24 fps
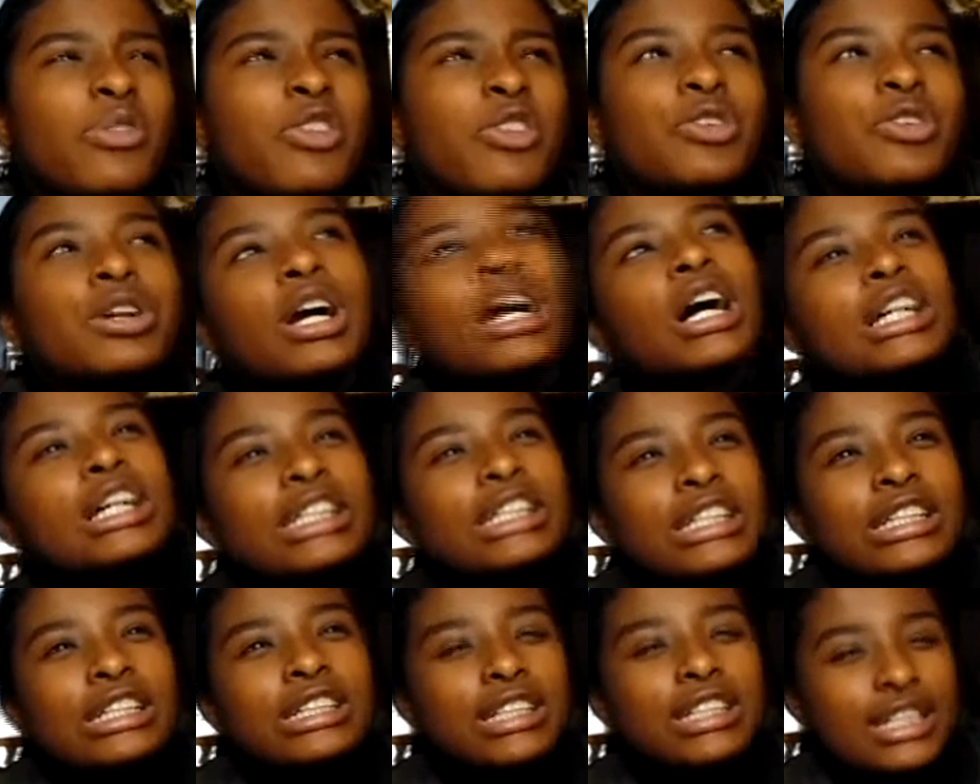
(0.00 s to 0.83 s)
My favorite
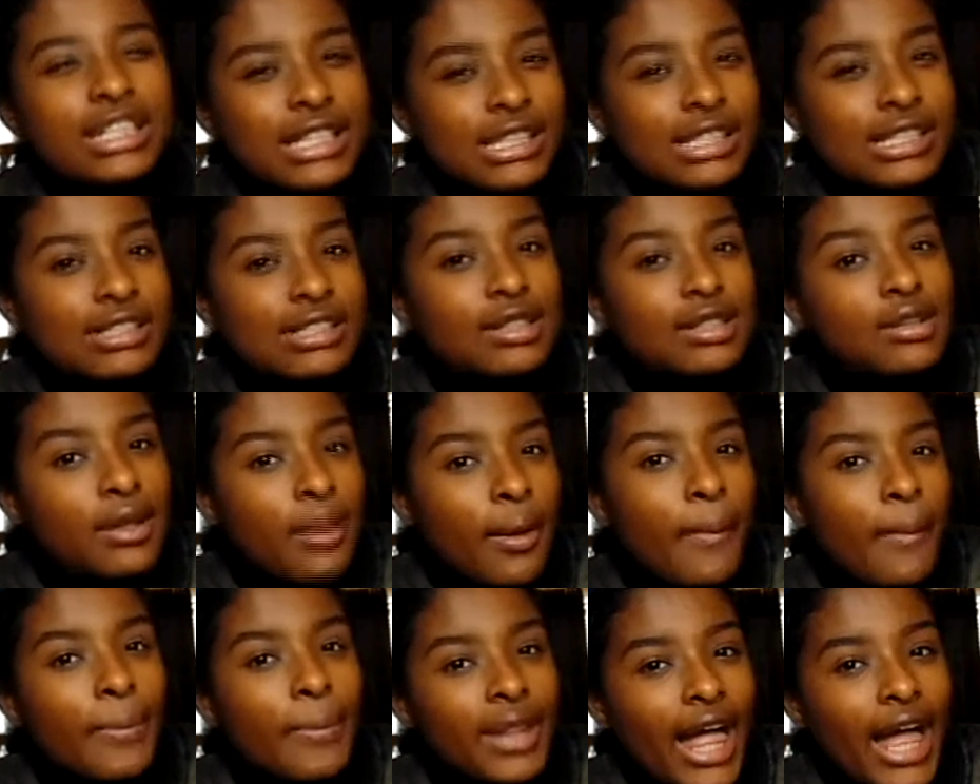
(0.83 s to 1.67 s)
color is
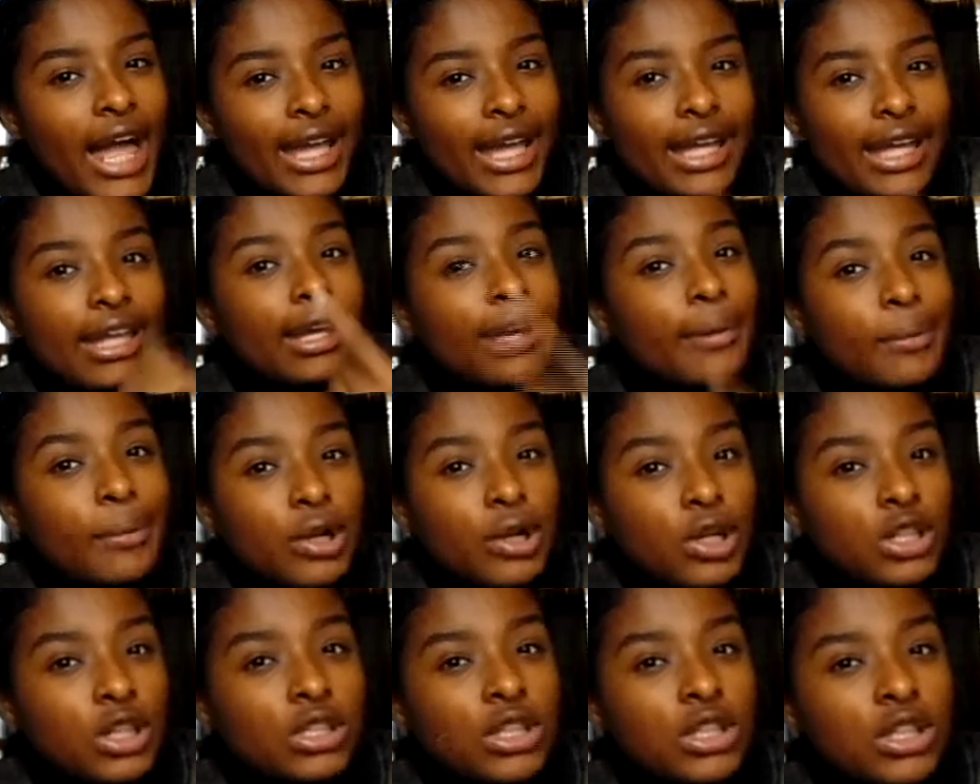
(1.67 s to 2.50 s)
black
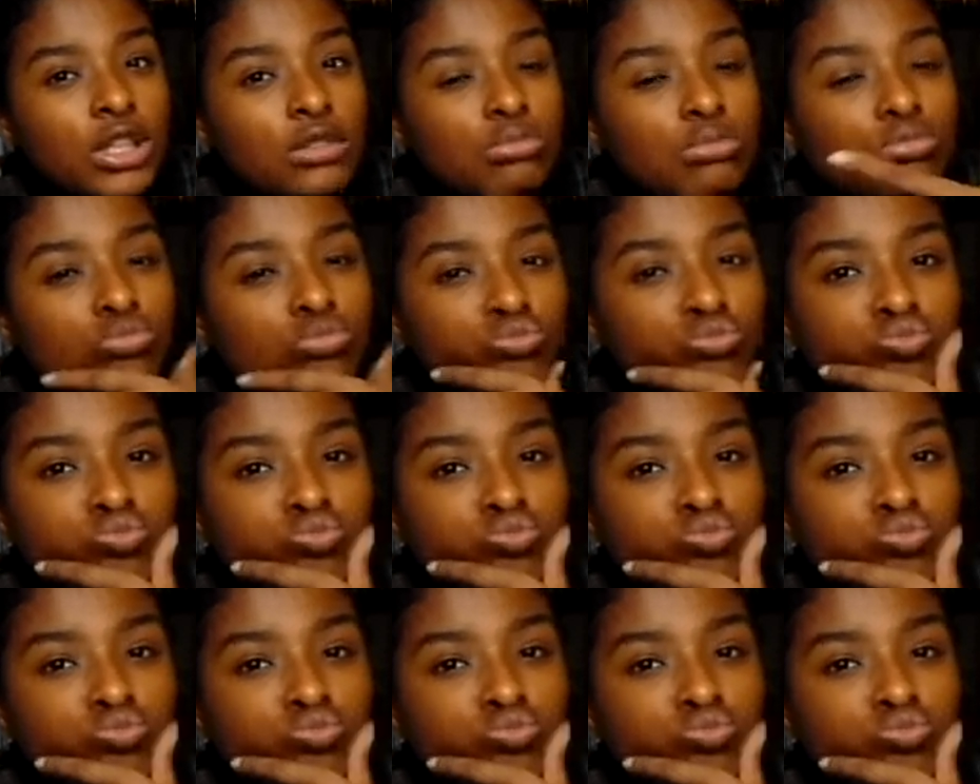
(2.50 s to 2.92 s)
and burgundy.